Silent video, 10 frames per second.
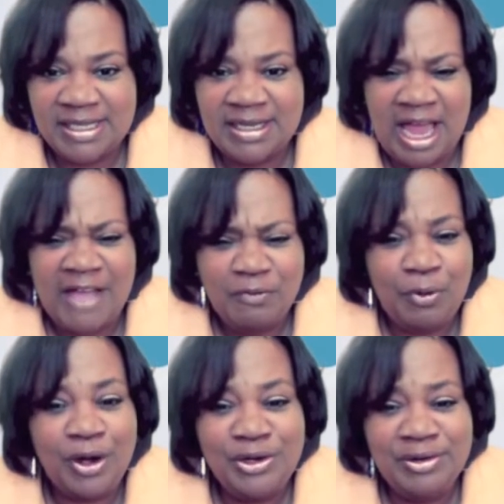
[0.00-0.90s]
in life
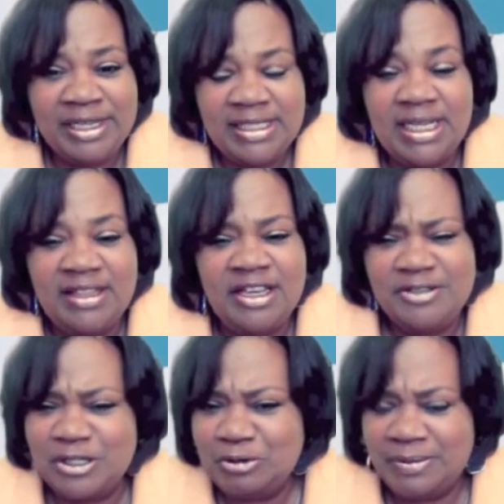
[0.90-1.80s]
where you can see there's
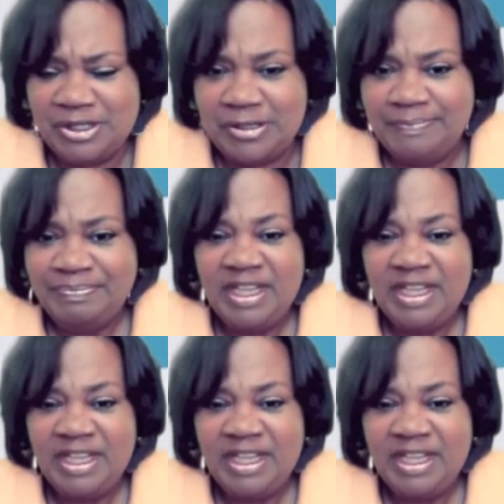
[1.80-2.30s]
a scripture.